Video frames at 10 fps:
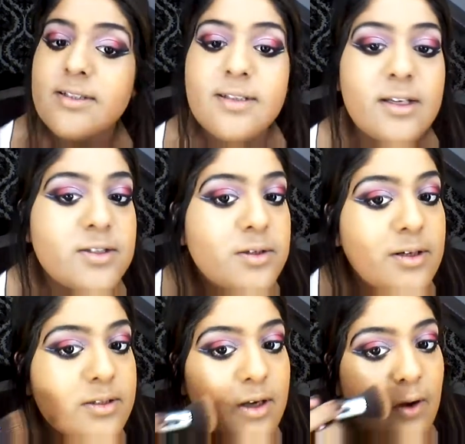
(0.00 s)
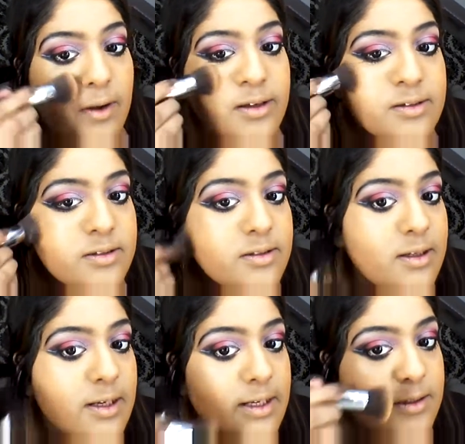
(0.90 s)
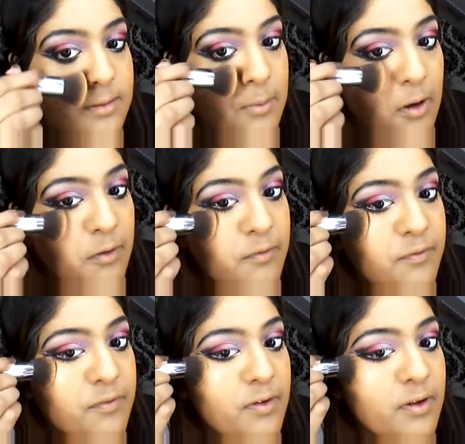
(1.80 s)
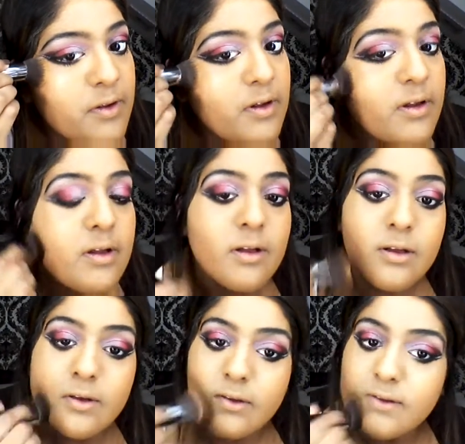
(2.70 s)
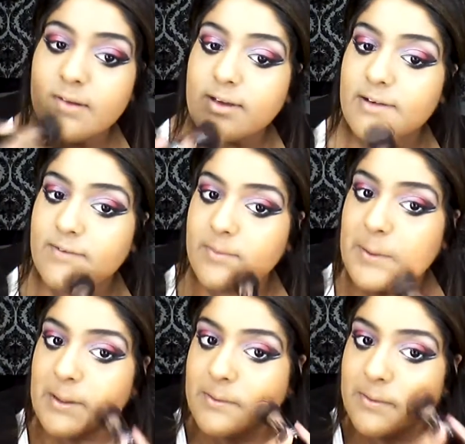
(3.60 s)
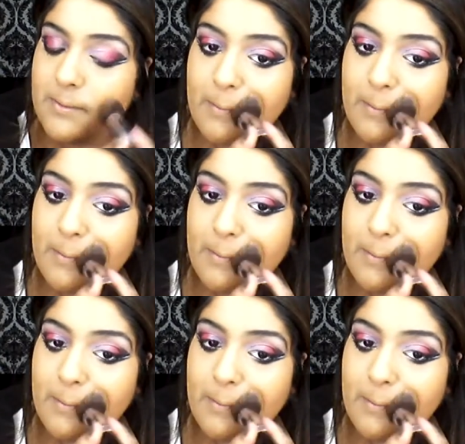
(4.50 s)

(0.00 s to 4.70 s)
accentuates your eyes and just cleans them off. something I love about